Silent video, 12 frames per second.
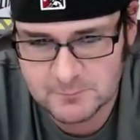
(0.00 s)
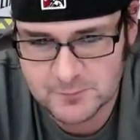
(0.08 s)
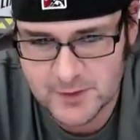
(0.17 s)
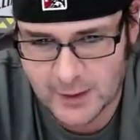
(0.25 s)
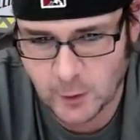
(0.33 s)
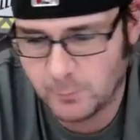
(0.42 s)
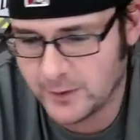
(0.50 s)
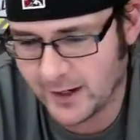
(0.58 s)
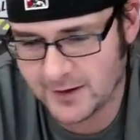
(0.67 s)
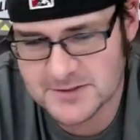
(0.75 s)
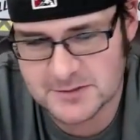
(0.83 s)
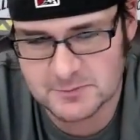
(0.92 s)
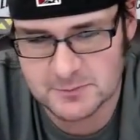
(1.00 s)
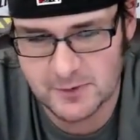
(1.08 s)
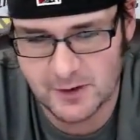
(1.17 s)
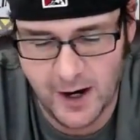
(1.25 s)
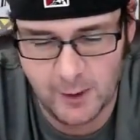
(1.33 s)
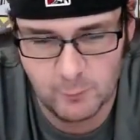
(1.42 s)
I know BR's
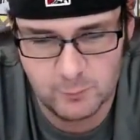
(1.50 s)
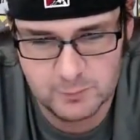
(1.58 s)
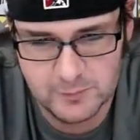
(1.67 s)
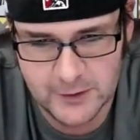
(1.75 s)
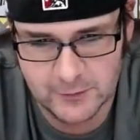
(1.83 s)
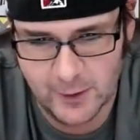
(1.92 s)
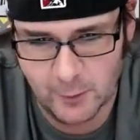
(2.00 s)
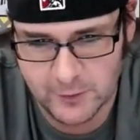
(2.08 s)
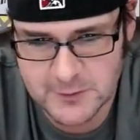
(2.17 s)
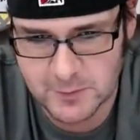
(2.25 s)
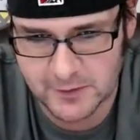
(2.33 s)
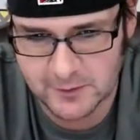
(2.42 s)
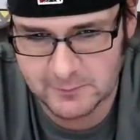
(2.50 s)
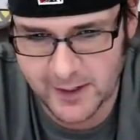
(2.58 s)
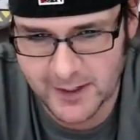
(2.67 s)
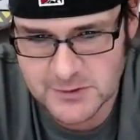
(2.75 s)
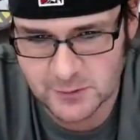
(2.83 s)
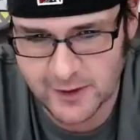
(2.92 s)
uh, internet works better than
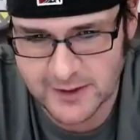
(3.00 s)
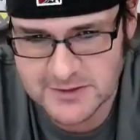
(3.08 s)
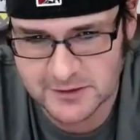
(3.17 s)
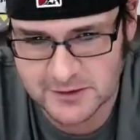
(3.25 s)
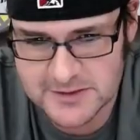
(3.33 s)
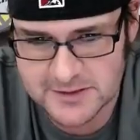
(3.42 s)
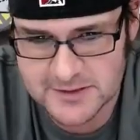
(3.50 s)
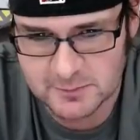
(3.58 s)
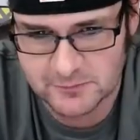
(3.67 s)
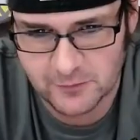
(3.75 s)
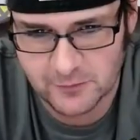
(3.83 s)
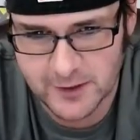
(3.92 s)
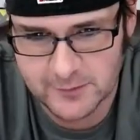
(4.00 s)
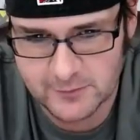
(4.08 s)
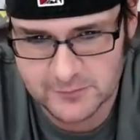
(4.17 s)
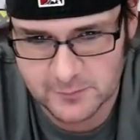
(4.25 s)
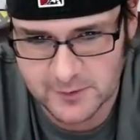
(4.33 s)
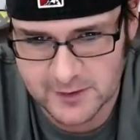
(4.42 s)
mine, so he actually will see this before I
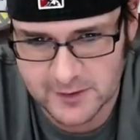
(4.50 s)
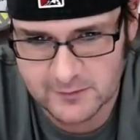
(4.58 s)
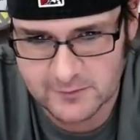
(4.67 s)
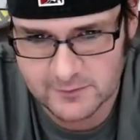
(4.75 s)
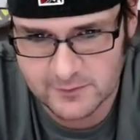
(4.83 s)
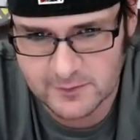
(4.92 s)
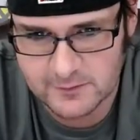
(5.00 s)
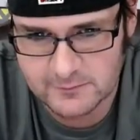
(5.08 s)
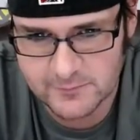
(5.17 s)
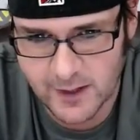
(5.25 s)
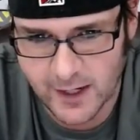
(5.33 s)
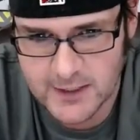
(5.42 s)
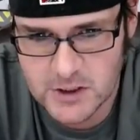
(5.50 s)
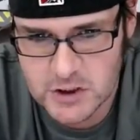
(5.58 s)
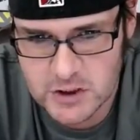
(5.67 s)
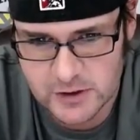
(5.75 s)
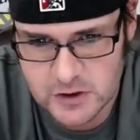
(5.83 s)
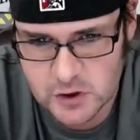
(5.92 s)
do if somebody guesses it.
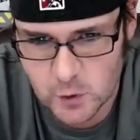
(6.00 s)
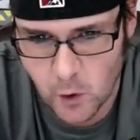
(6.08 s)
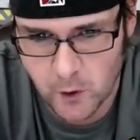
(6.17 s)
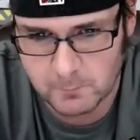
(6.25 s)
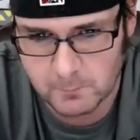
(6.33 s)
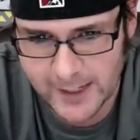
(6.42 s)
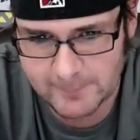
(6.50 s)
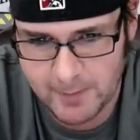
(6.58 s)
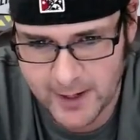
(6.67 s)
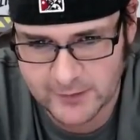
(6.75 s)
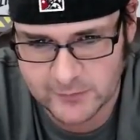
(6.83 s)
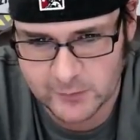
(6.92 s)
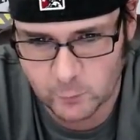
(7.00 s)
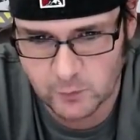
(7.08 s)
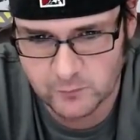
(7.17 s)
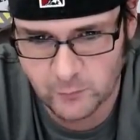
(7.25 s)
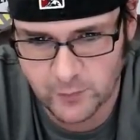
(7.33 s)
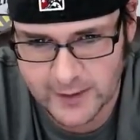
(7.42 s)
Aisha, Storm, Black Panther,
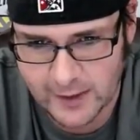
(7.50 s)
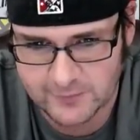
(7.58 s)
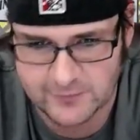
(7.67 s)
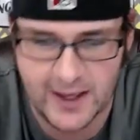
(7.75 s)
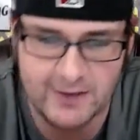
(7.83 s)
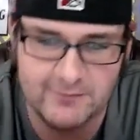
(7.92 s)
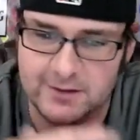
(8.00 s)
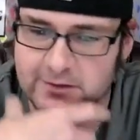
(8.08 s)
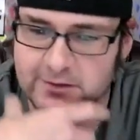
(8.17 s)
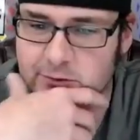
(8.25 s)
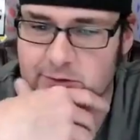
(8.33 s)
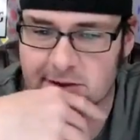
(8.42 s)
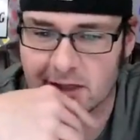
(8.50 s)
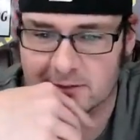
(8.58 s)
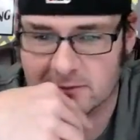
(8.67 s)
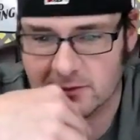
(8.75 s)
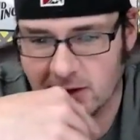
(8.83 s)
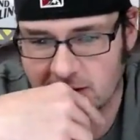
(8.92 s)
Wolverine. I don't even have any of these new
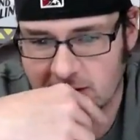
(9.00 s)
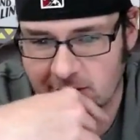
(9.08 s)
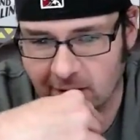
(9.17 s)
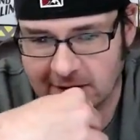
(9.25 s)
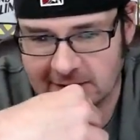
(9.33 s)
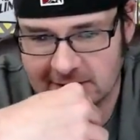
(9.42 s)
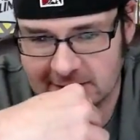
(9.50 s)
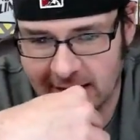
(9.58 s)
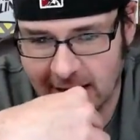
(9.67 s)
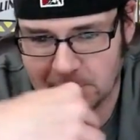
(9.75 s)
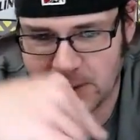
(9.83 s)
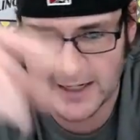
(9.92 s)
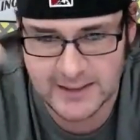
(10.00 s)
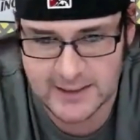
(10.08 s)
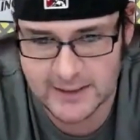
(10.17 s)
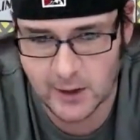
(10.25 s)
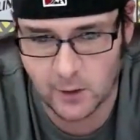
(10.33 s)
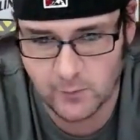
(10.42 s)
sets. Lightning Lad,
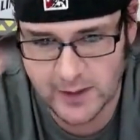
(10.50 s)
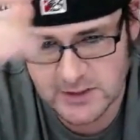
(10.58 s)
Magneto.